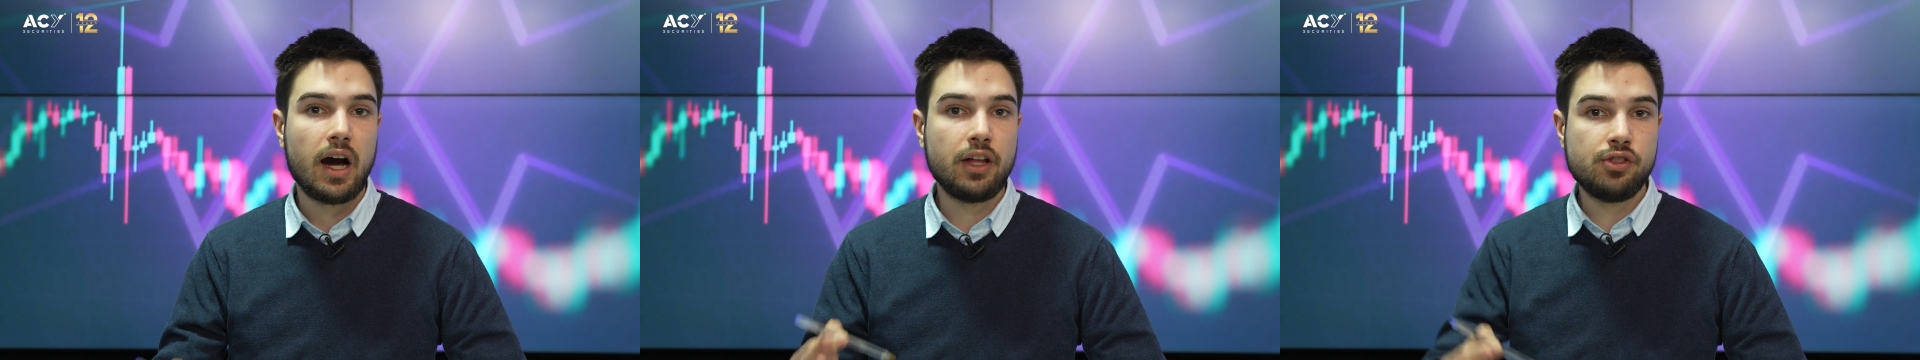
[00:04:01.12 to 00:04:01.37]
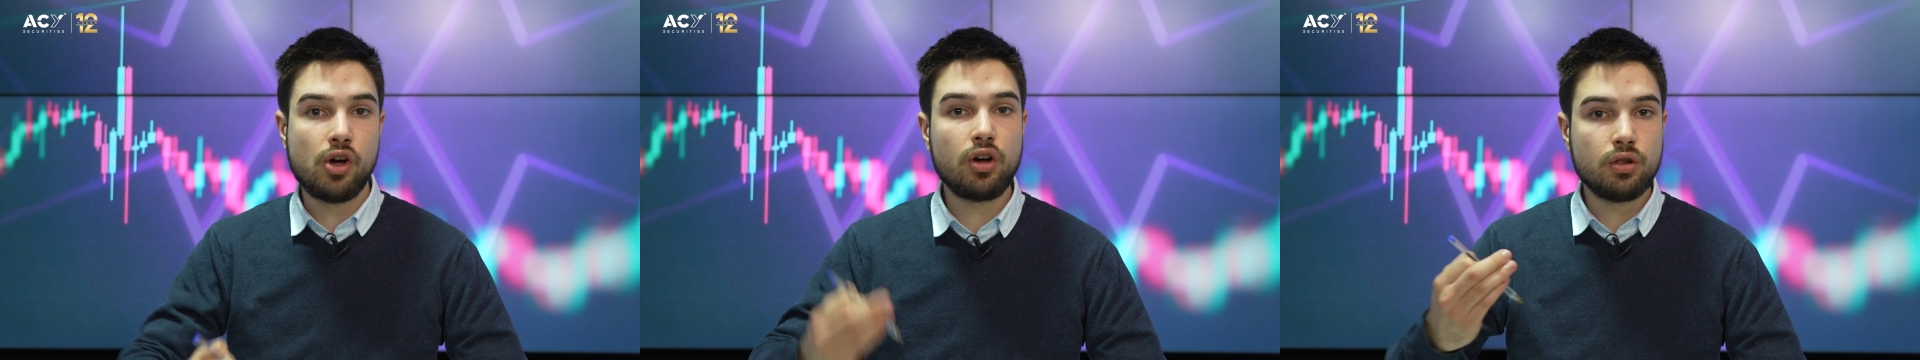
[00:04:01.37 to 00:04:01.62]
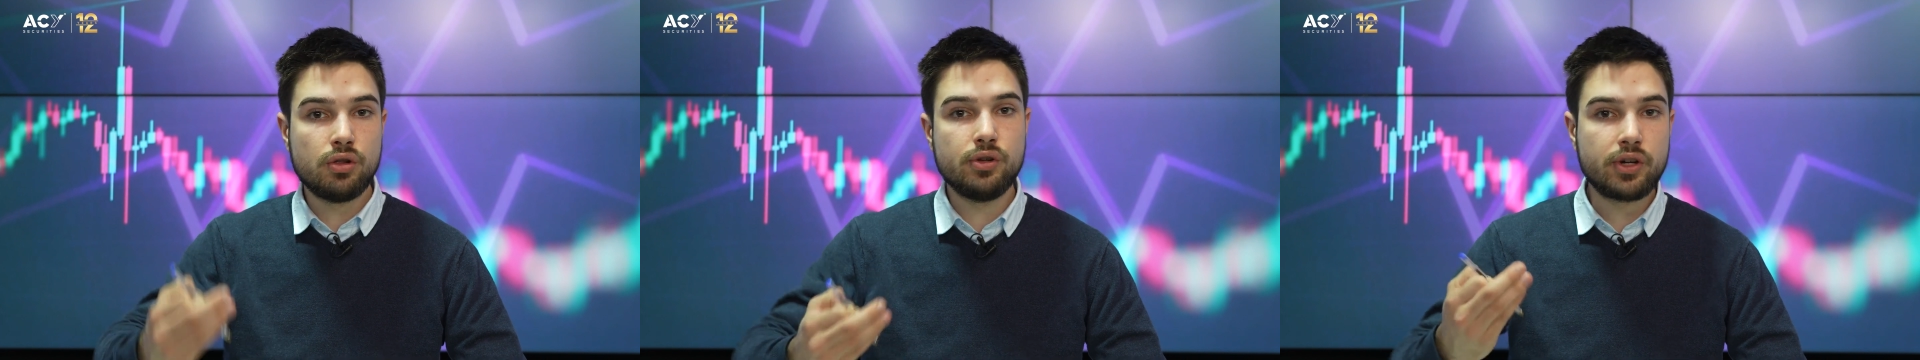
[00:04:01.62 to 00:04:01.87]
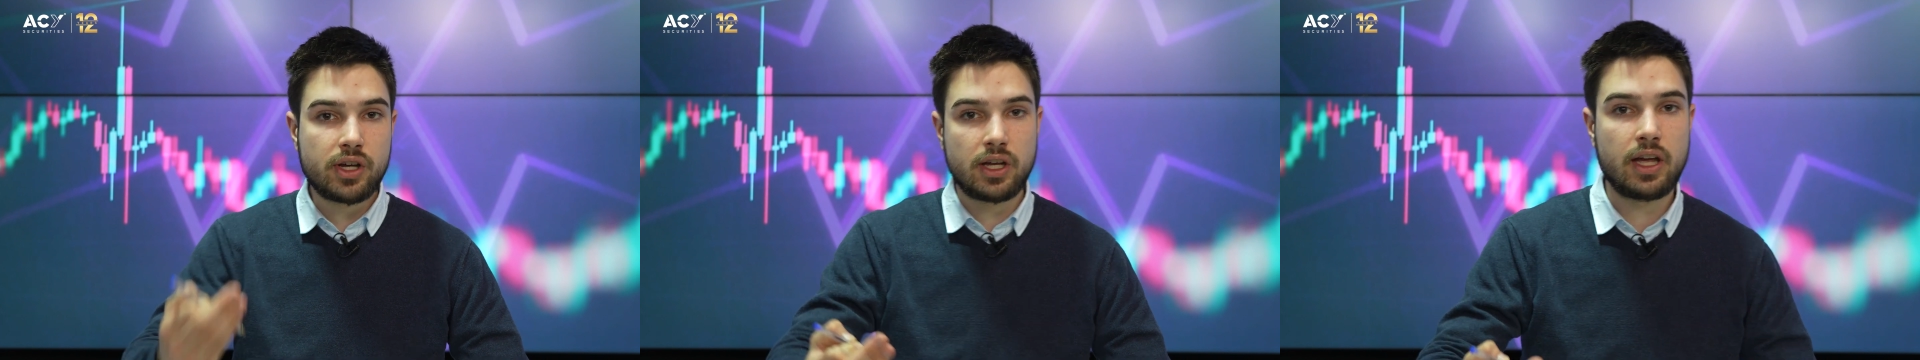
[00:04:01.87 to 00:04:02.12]
are not
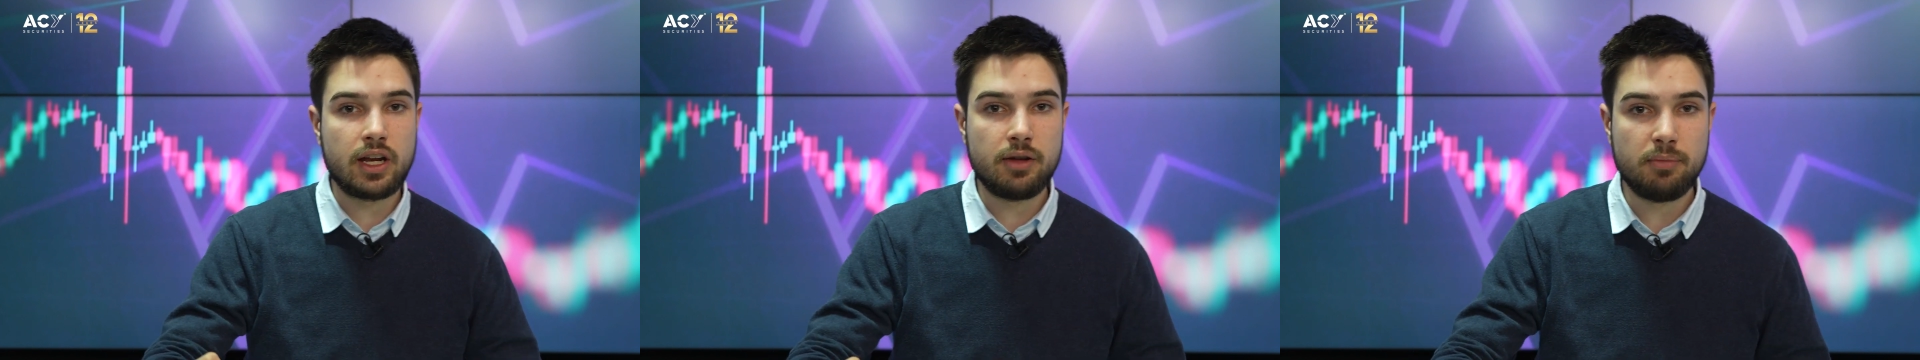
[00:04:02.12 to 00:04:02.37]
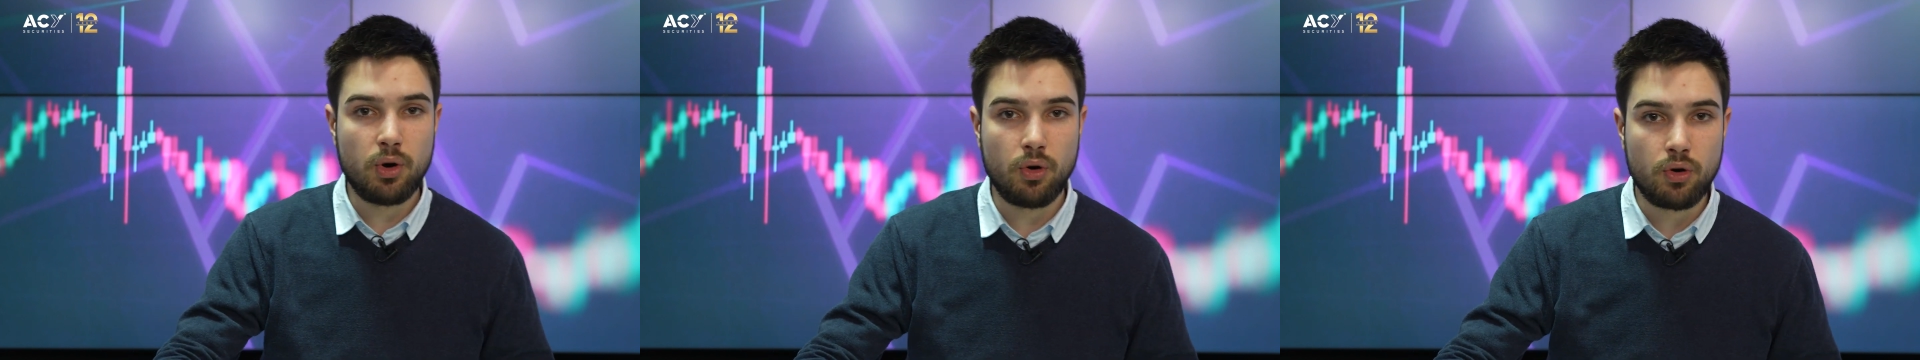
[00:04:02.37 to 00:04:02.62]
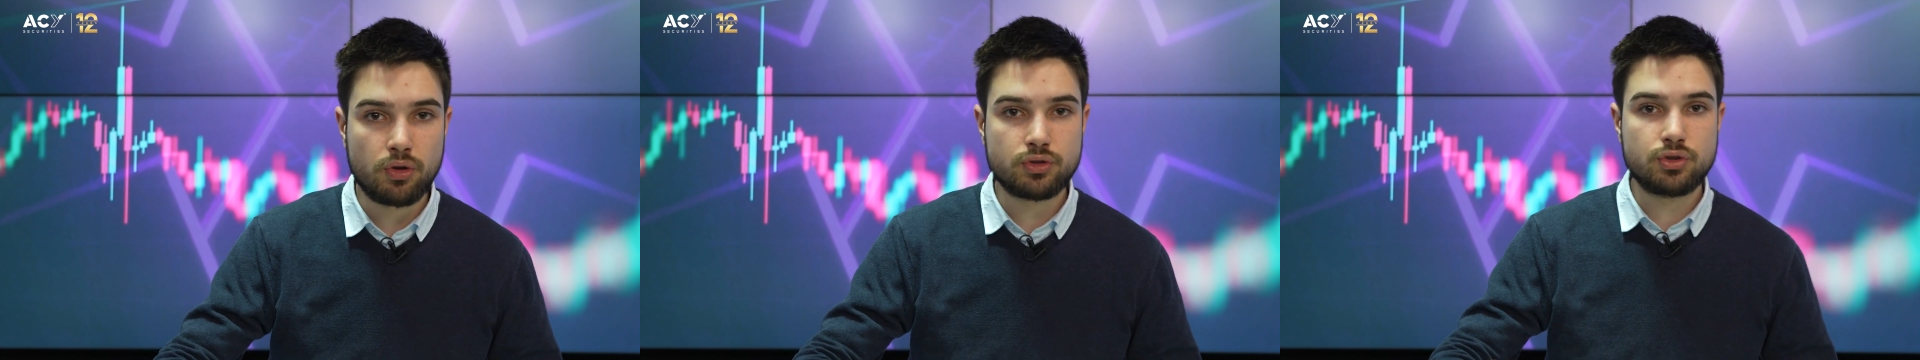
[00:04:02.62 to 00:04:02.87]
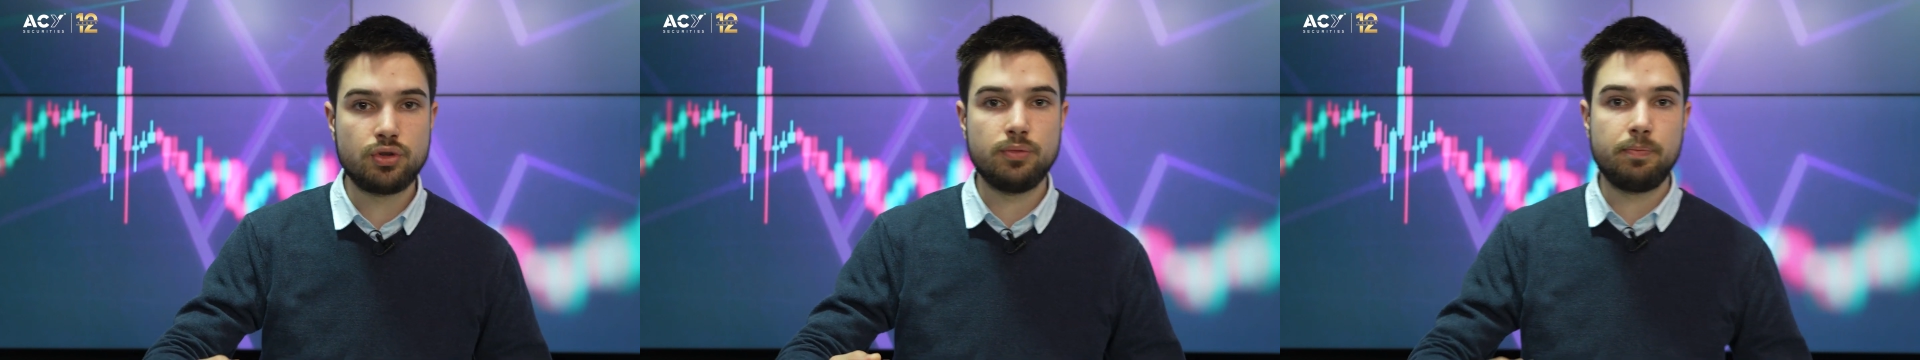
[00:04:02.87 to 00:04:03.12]
looking anymore
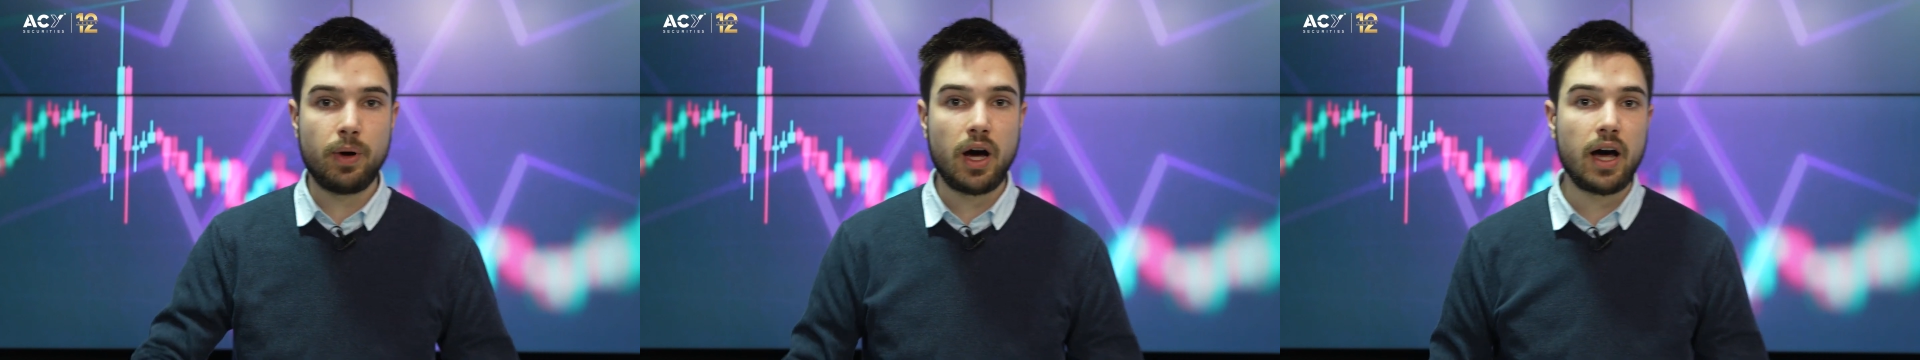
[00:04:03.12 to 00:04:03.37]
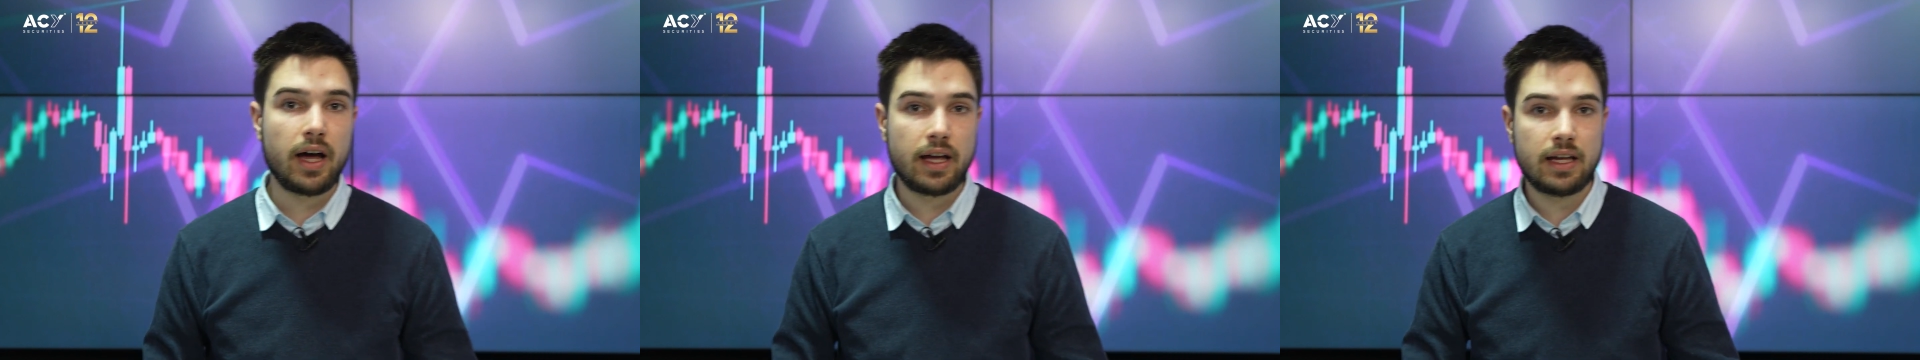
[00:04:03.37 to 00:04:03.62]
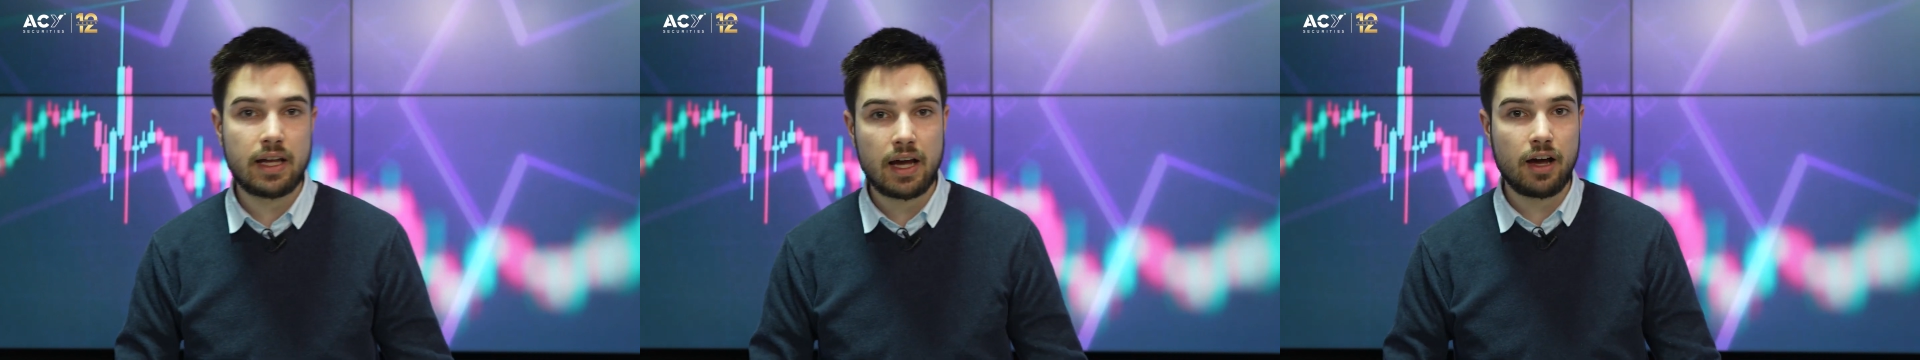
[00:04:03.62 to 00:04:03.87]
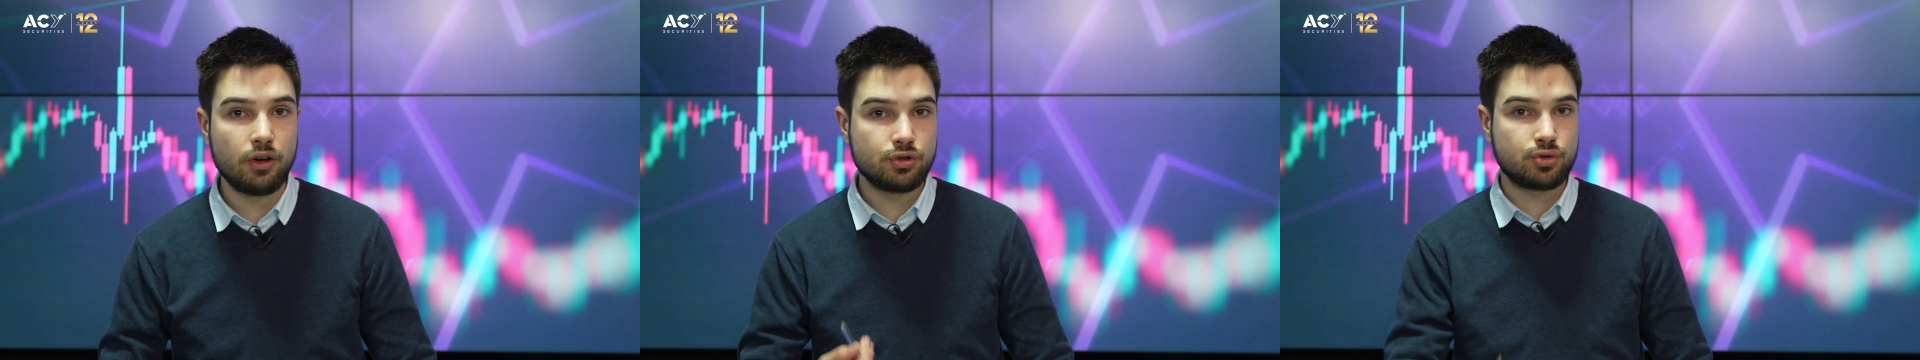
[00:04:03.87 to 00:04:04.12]
to buy
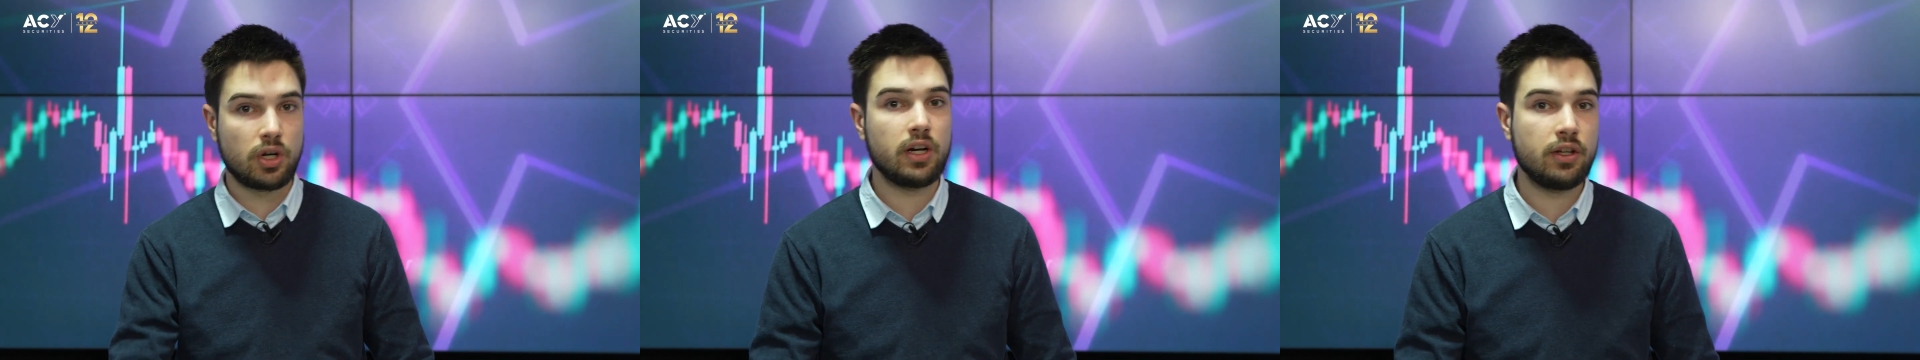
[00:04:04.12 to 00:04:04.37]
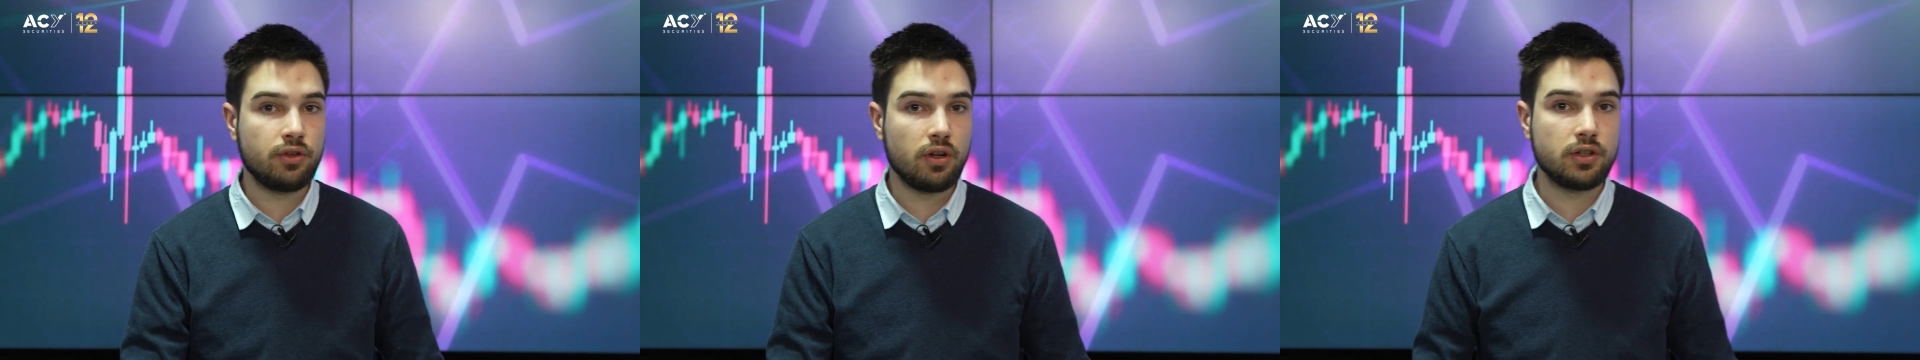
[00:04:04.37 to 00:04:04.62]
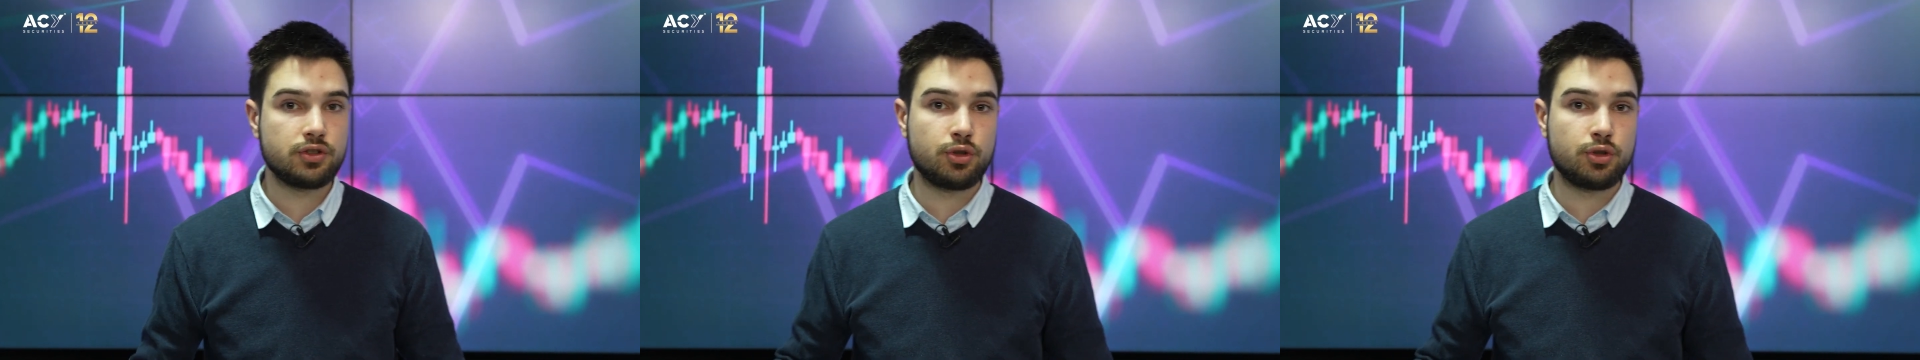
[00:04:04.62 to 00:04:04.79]
Australian dollars,